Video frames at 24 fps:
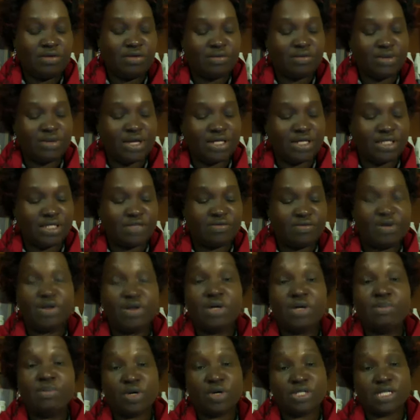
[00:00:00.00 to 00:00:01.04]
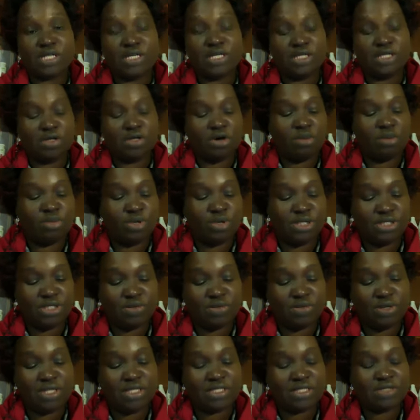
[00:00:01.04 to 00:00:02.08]
that is very important in our body.
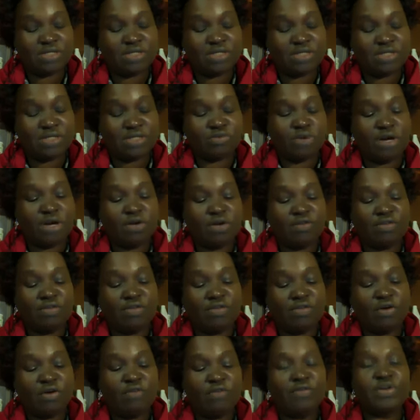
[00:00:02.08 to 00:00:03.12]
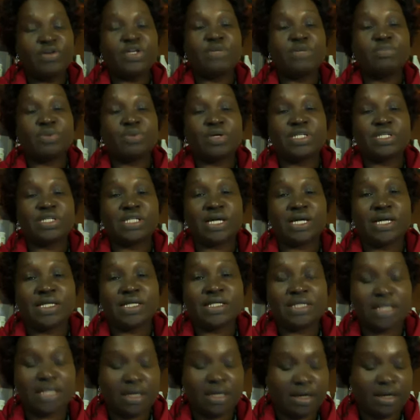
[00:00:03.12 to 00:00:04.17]
This is one of the 4 very important